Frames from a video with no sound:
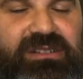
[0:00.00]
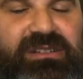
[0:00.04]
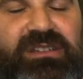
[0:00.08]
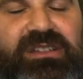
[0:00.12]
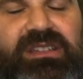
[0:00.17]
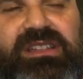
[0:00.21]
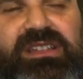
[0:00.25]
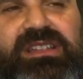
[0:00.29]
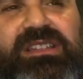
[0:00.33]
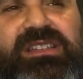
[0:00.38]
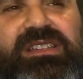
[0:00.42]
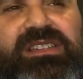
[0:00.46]

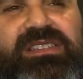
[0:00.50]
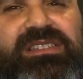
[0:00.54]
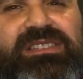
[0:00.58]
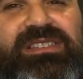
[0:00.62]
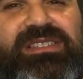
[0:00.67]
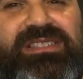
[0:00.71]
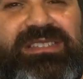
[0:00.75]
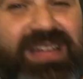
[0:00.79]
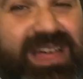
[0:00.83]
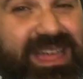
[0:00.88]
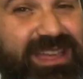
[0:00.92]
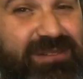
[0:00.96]
is
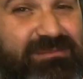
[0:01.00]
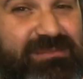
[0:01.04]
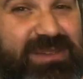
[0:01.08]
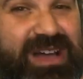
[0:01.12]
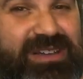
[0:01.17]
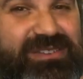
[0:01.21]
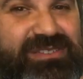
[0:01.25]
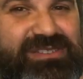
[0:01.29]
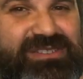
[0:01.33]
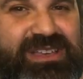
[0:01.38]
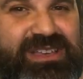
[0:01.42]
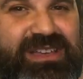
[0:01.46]
like a
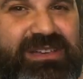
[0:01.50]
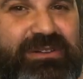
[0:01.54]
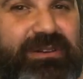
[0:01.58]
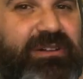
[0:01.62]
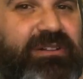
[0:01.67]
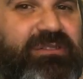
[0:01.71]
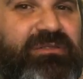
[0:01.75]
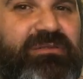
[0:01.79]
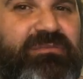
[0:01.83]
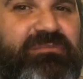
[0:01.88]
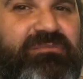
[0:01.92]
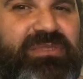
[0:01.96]
minor
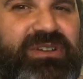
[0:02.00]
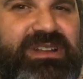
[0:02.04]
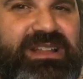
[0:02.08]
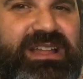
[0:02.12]
scale, but it